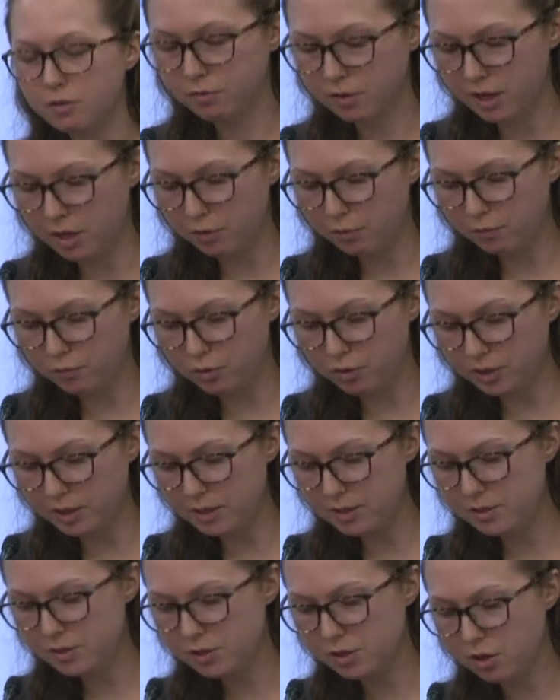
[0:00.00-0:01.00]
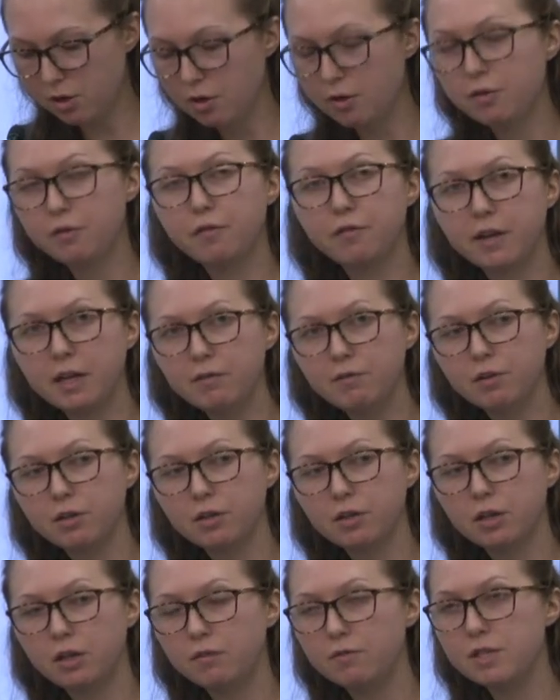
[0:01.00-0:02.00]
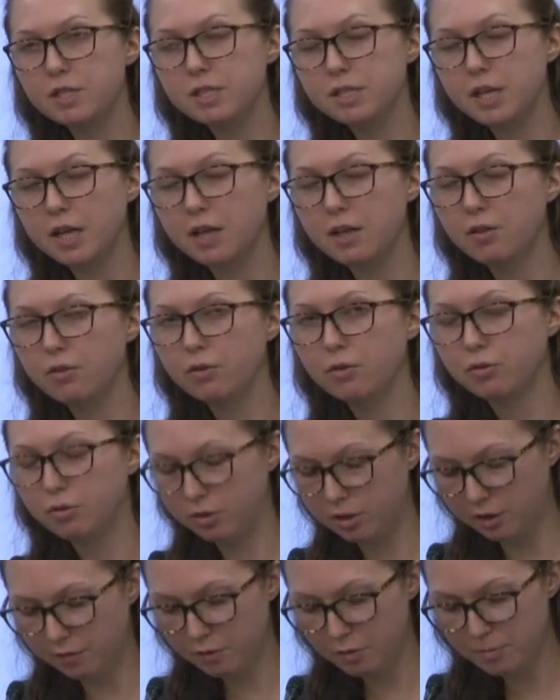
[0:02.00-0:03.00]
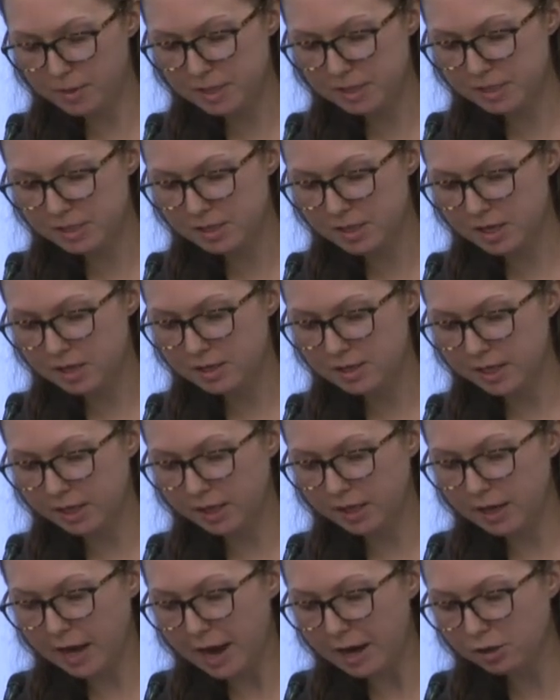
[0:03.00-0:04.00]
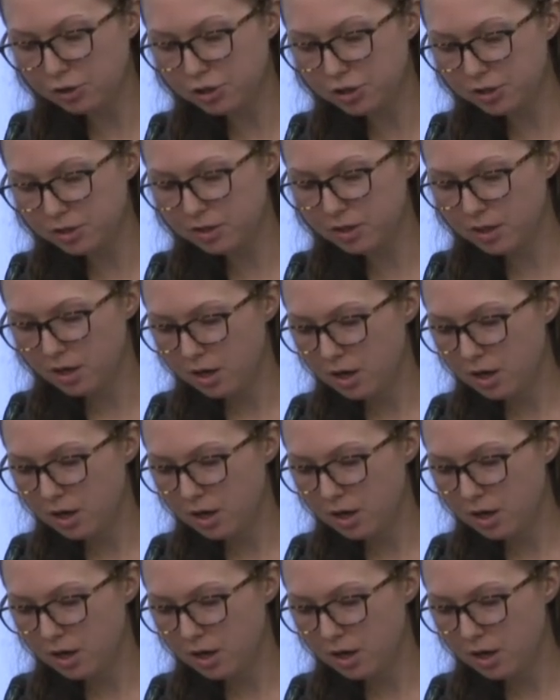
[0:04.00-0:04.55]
Californians are in favor of the state and local governments taking action,